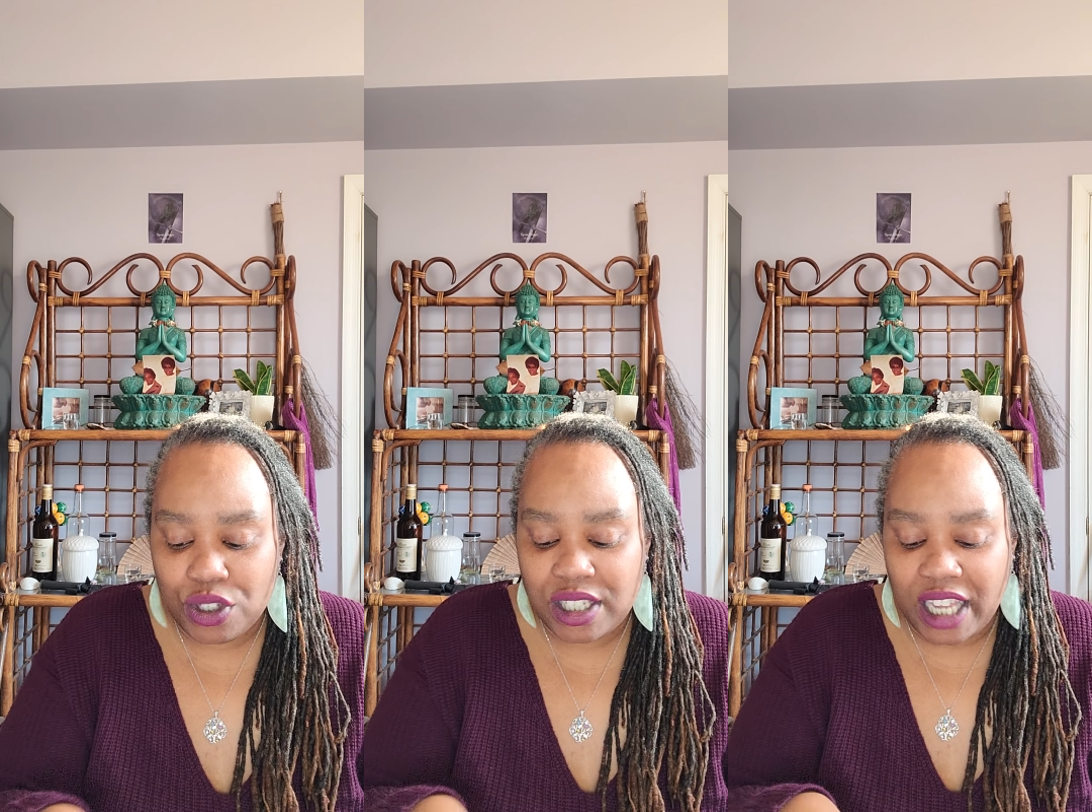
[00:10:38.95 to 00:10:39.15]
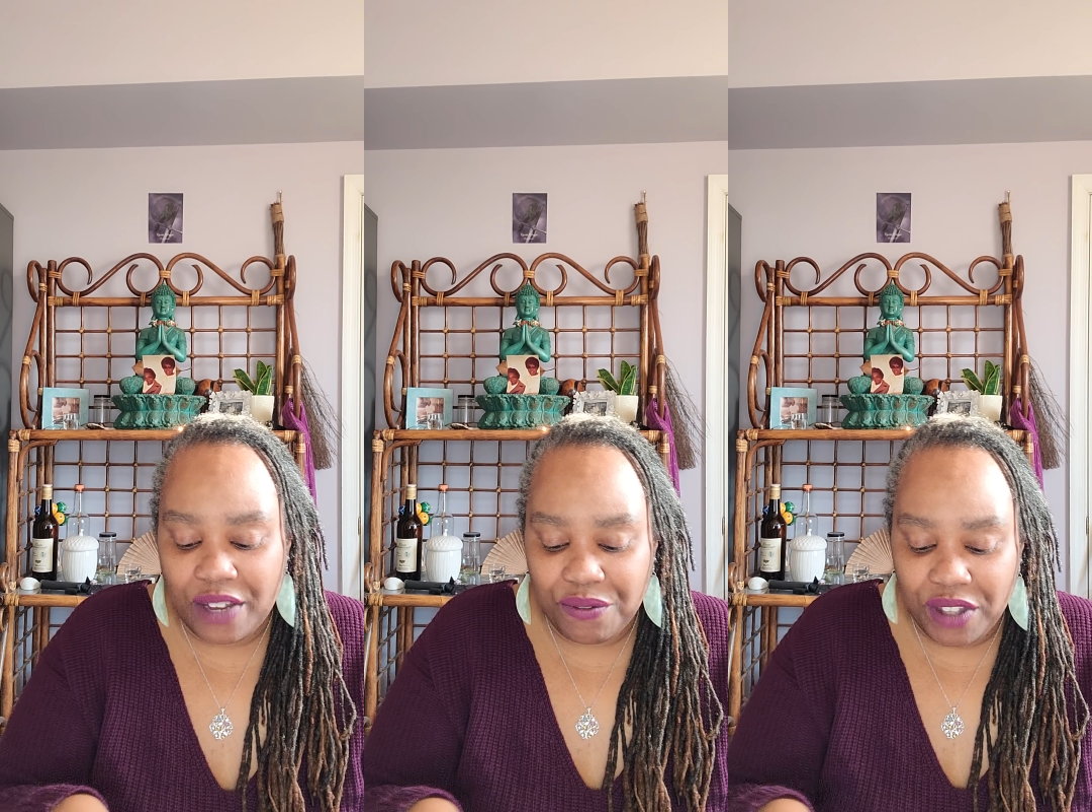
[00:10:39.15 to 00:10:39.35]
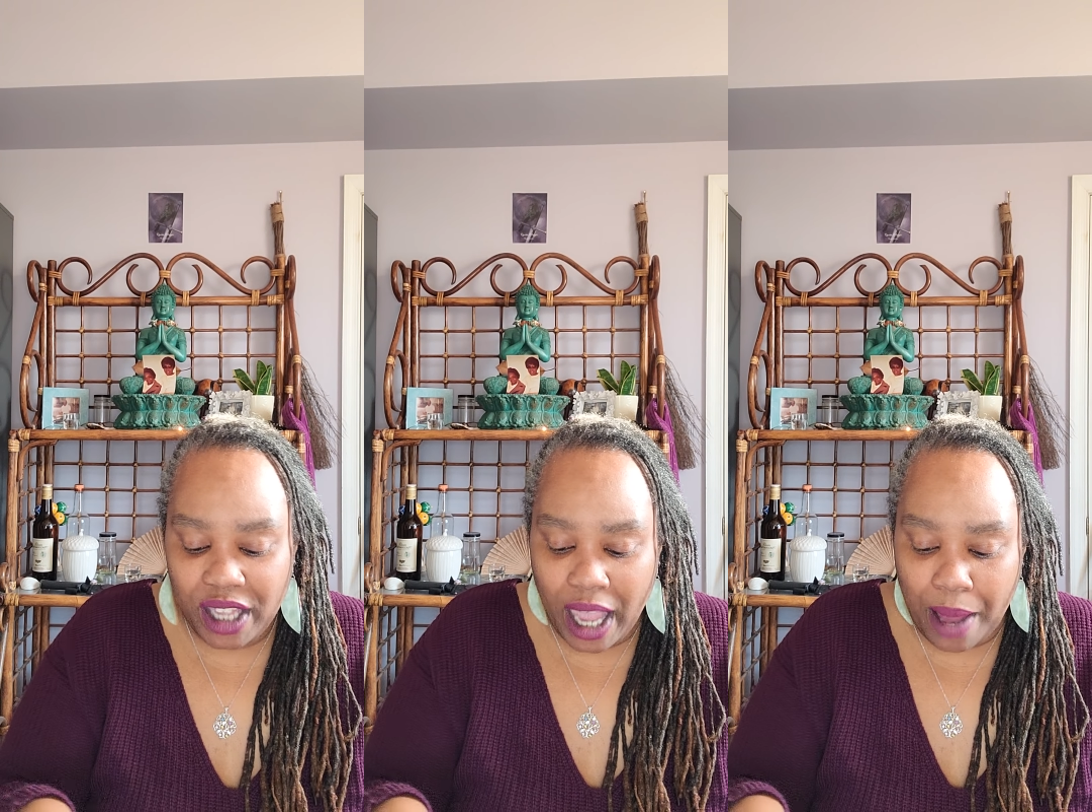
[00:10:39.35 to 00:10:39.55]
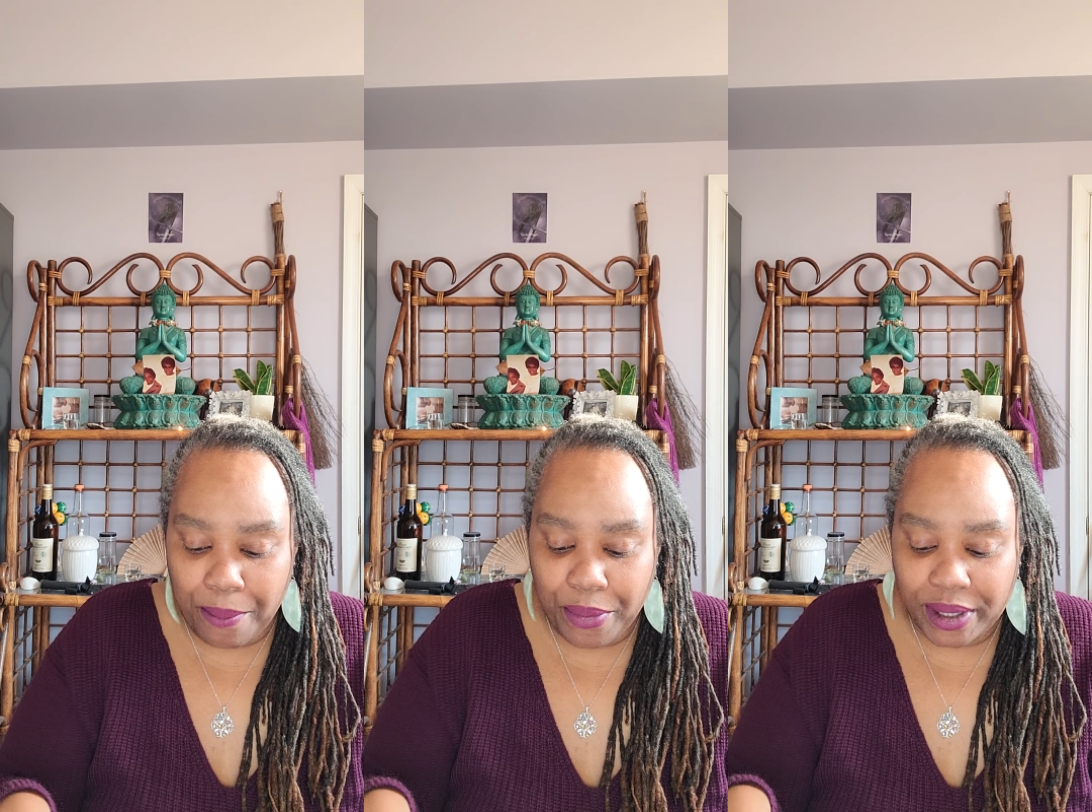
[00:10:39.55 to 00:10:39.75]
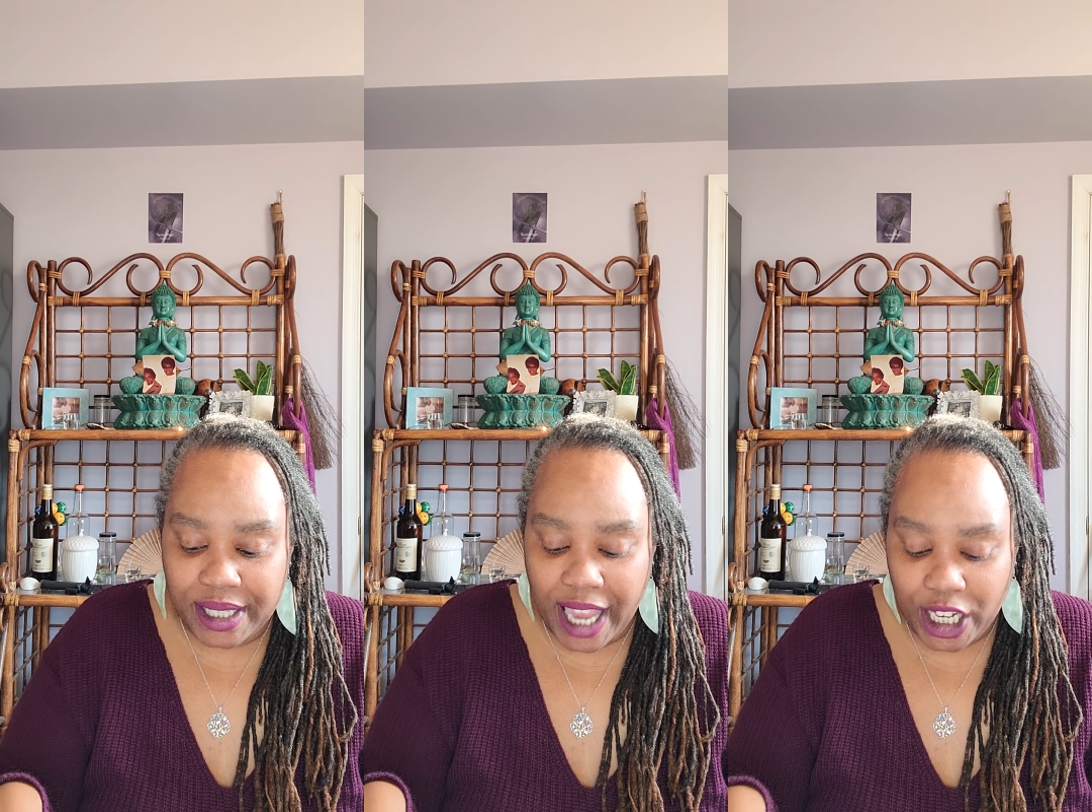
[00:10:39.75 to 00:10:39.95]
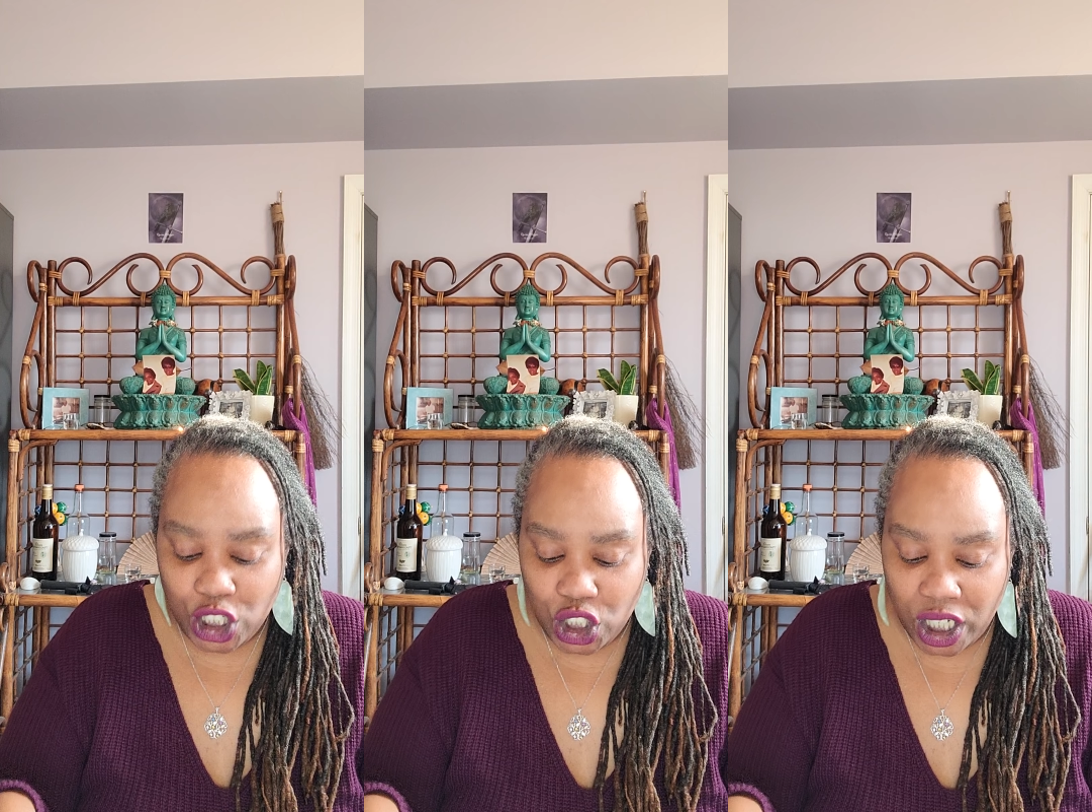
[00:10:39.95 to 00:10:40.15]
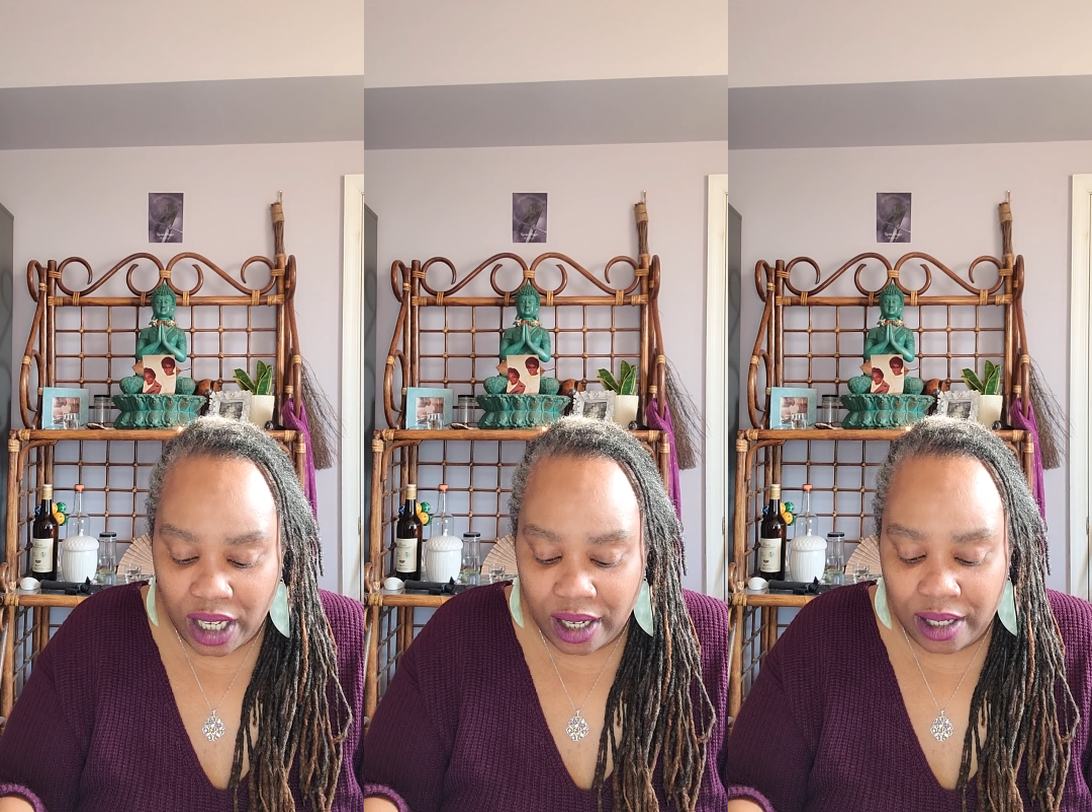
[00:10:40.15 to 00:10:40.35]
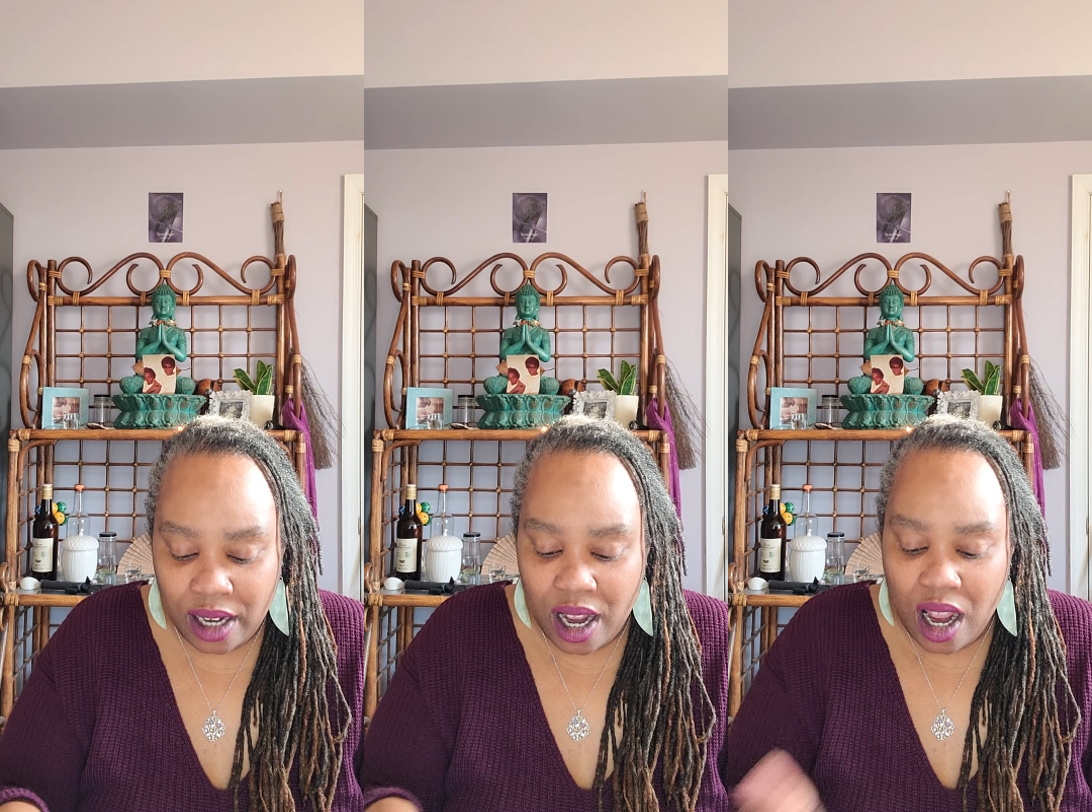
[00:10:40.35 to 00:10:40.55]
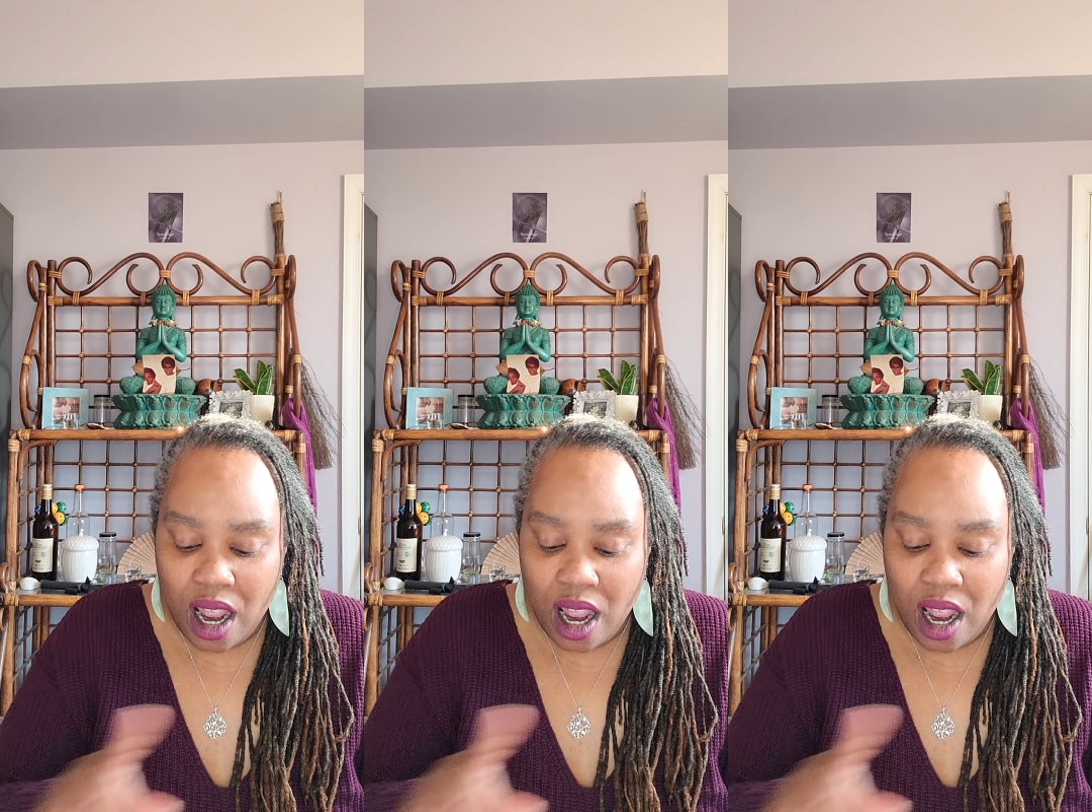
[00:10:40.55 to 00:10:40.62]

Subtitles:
safety and protection.